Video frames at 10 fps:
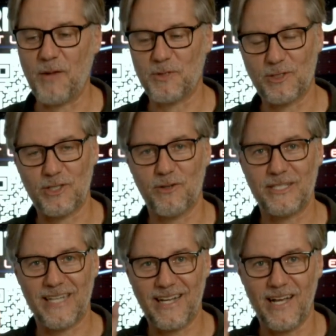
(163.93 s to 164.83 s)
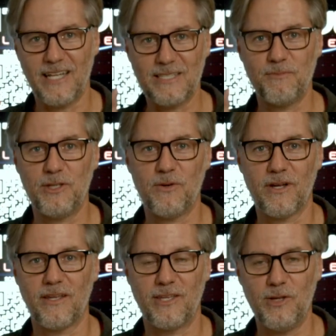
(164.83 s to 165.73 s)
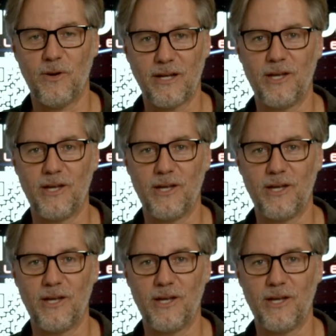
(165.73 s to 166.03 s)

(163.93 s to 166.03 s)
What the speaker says: So it generates a custom QR